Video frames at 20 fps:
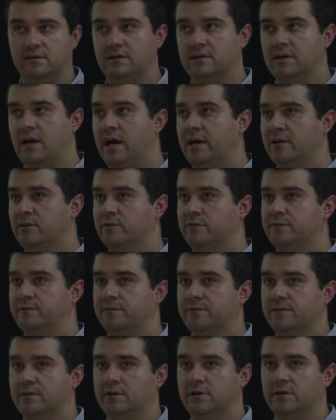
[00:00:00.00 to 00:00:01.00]
kind of
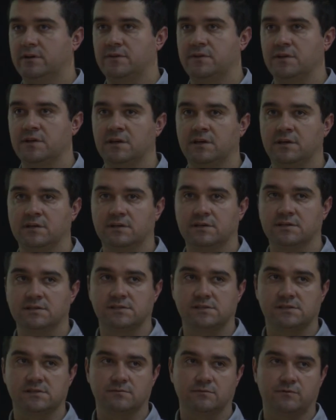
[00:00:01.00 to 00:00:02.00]
thing
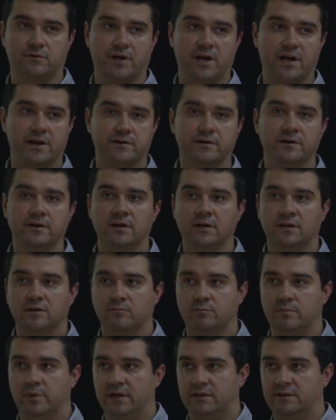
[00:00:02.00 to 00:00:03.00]
is rare.
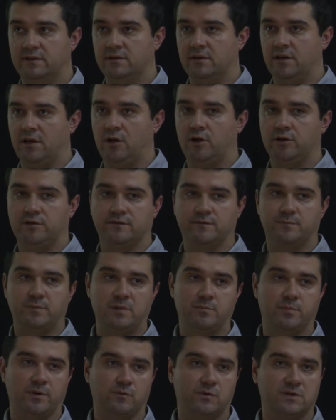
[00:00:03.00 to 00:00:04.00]
But a lot of
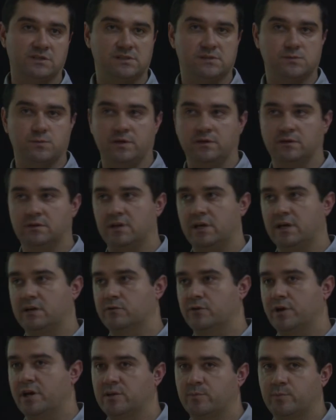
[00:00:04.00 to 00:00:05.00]
people, when they
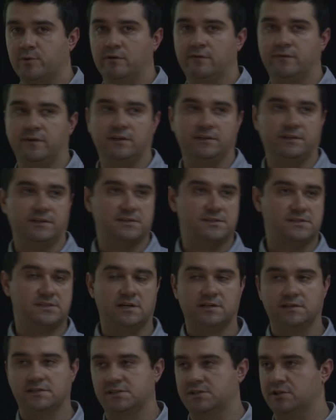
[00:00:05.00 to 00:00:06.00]
create profile, they
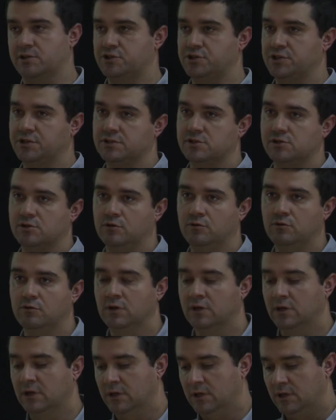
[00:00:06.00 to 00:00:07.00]
start searching. So
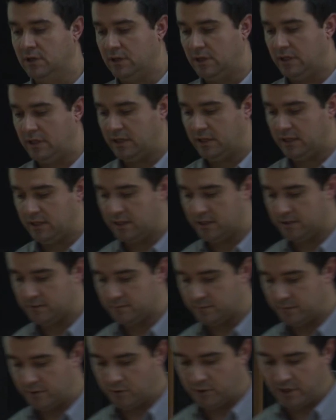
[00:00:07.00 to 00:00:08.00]

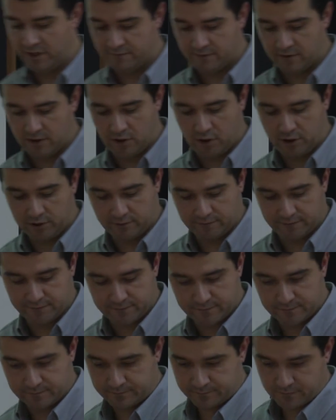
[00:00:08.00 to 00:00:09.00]
when you have a lot
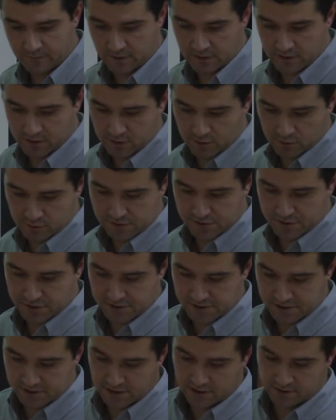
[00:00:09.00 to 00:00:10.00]
of
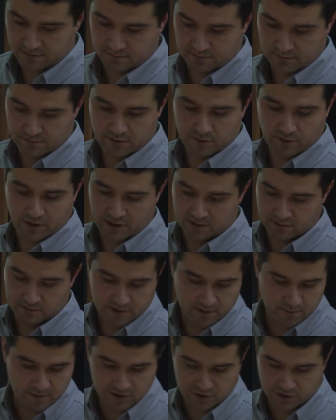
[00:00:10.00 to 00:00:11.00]
users, then you can
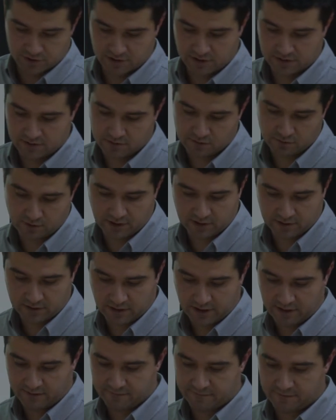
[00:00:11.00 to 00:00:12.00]
imagine that you can
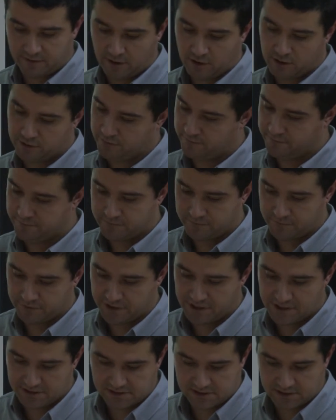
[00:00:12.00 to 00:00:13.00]
have a lot of
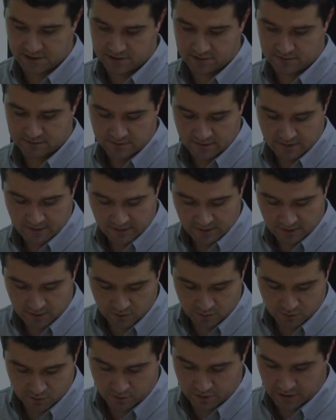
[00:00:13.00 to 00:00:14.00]
reads and
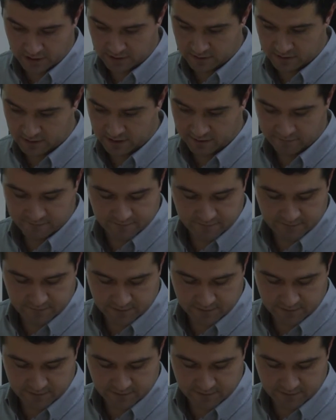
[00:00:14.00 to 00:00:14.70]
you can have